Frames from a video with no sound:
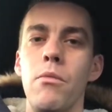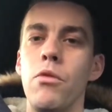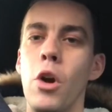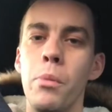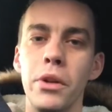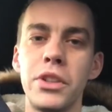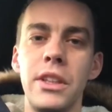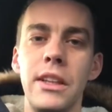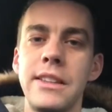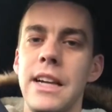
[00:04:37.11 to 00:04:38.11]
Robust in
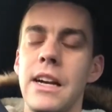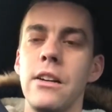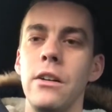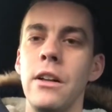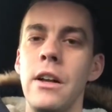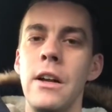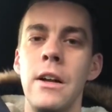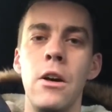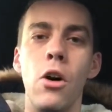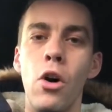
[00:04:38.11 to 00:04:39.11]
the tackle,
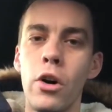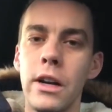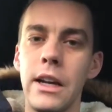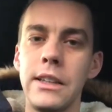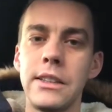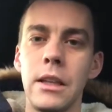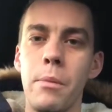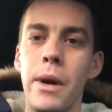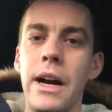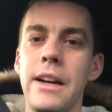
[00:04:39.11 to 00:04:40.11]
organised at the
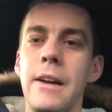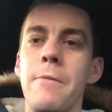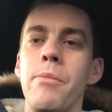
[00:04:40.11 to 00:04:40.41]
back,